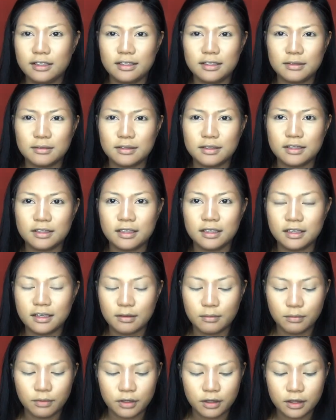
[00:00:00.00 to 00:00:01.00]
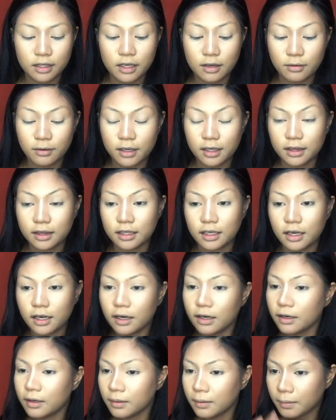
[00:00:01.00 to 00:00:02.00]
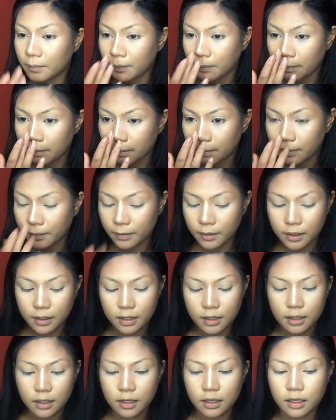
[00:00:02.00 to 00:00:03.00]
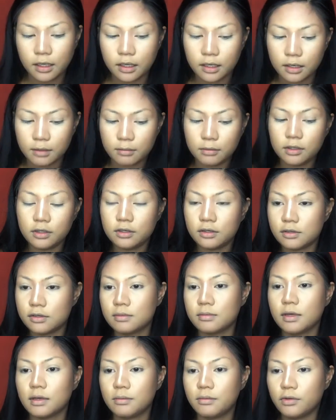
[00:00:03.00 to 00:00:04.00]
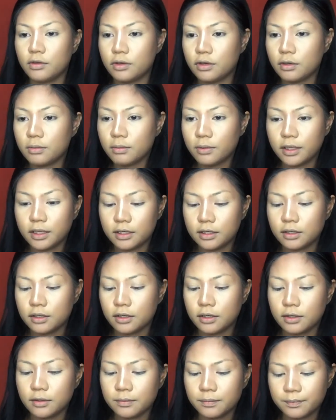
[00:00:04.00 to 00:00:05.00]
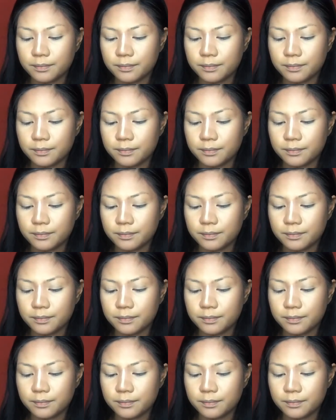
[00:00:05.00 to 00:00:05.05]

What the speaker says: Just gonna put that right there, and I'm gonna use my beauty blender.